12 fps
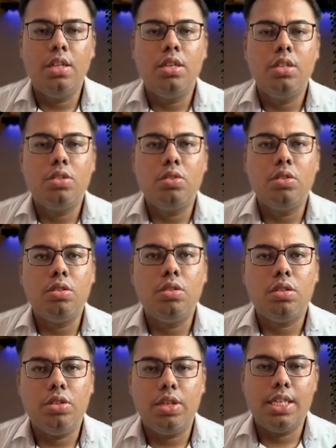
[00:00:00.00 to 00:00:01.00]
So
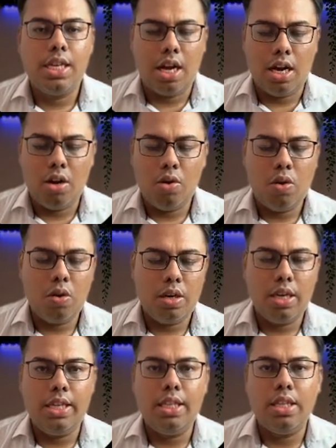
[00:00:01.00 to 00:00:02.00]
you can see how
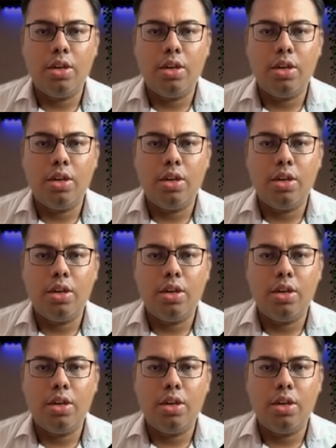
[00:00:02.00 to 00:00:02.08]
clean the